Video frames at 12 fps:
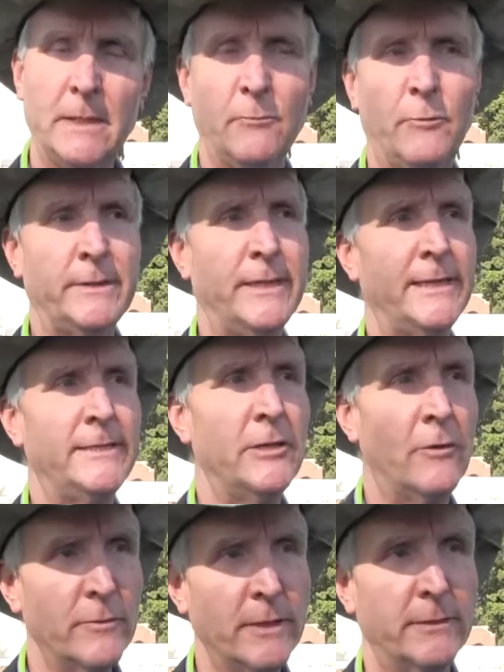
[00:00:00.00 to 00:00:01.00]
What they
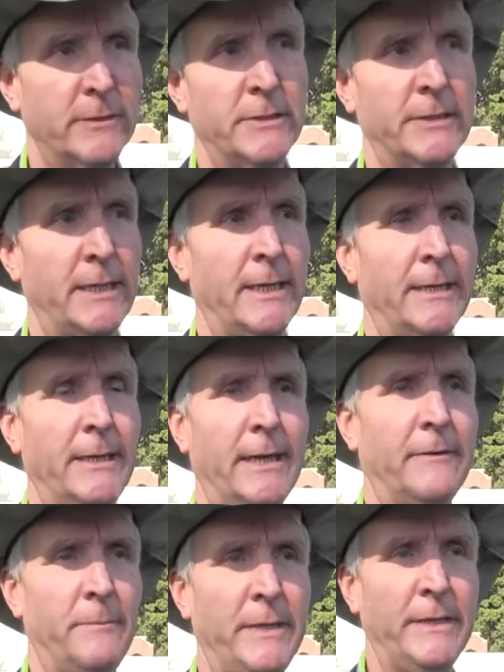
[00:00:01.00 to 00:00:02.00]
don't understand
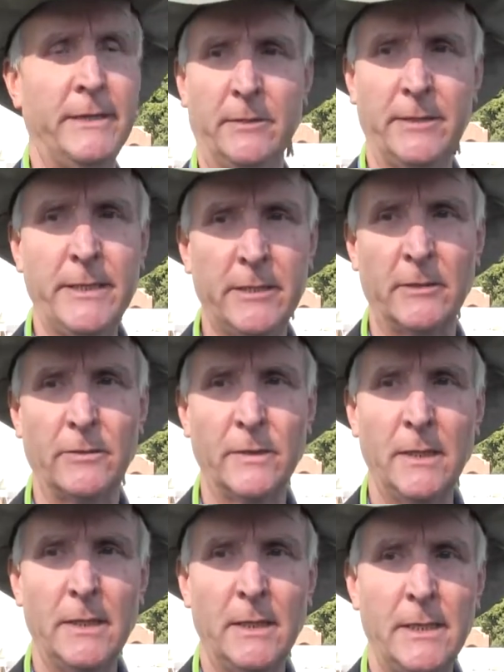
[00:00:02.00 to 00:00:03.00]
as being illegal
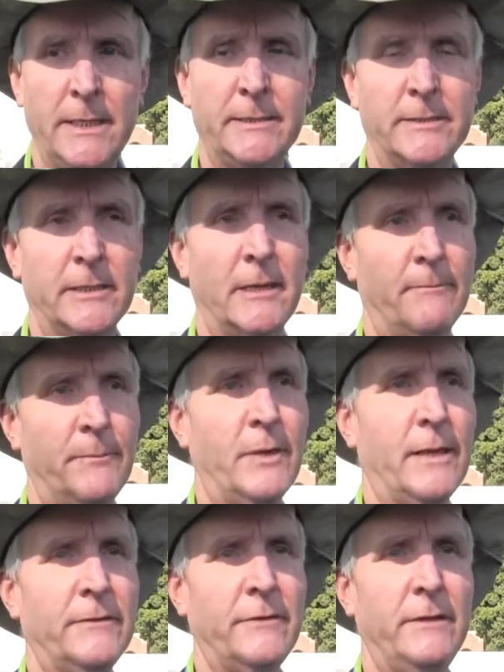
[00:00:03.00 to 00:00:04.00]
is the
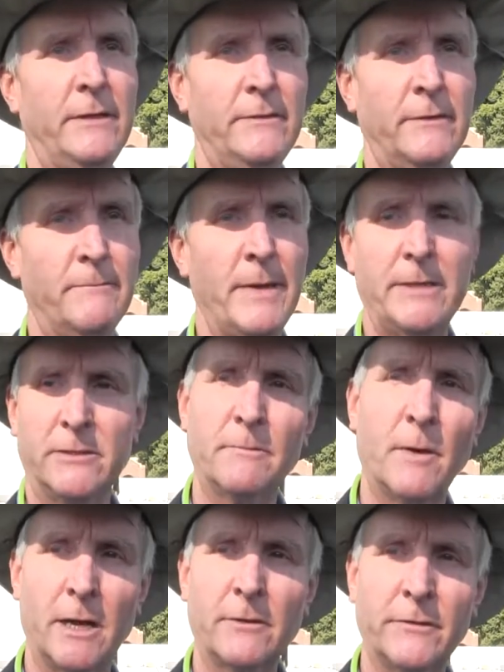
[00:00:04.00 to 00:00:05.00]
complexities that make
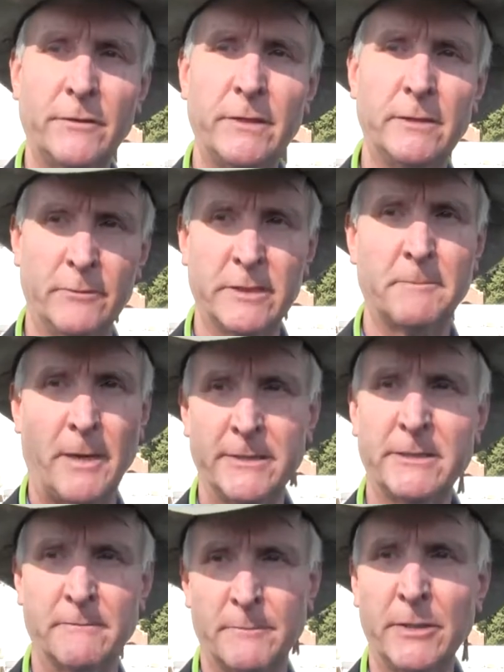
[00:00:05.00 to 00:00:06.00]
democracy a
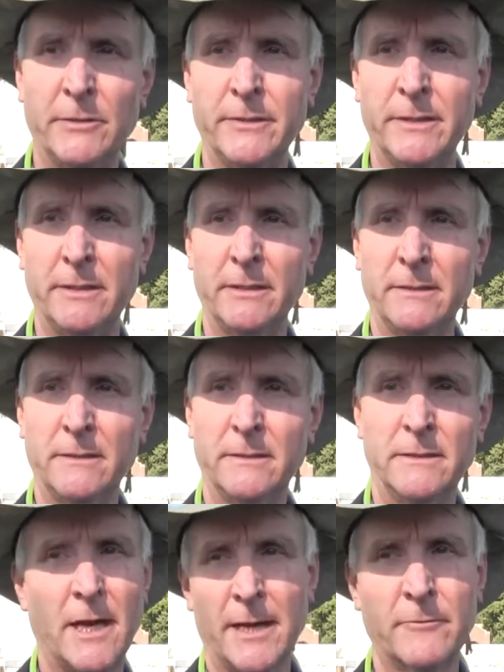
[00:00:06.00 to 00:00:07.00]
responsibility,
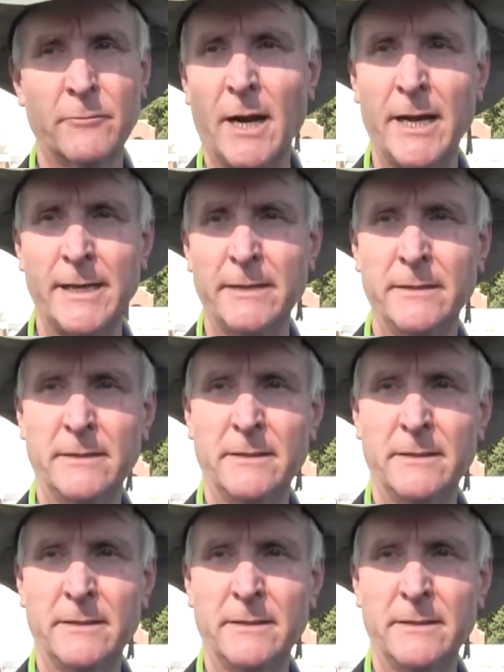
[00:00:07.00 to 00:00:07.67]
not a right.